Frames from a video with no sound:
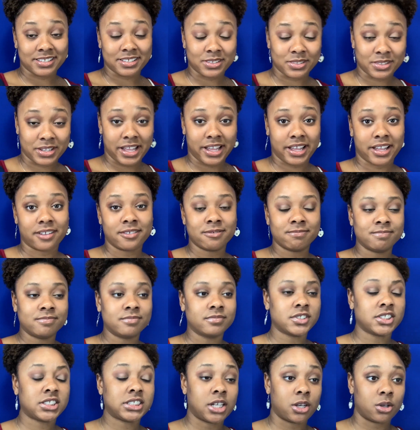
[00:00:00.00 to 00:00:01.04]
Okay,
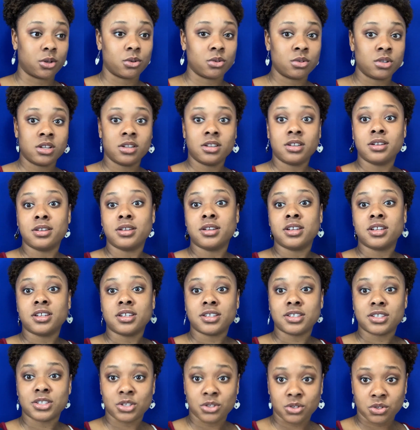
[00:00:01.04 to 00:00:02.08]
so
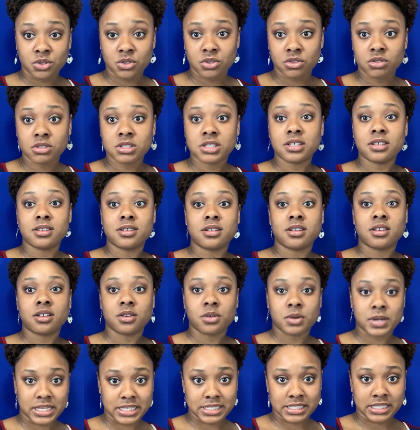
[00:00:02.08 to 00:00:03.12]
use
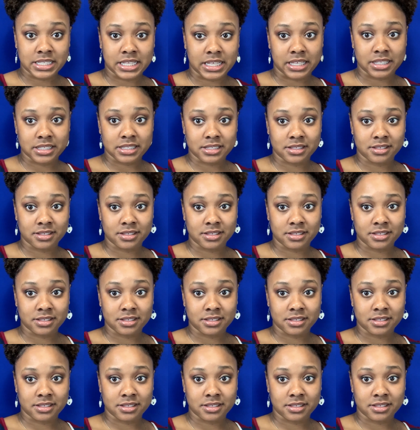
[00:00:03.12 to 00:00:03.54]
Quizlet.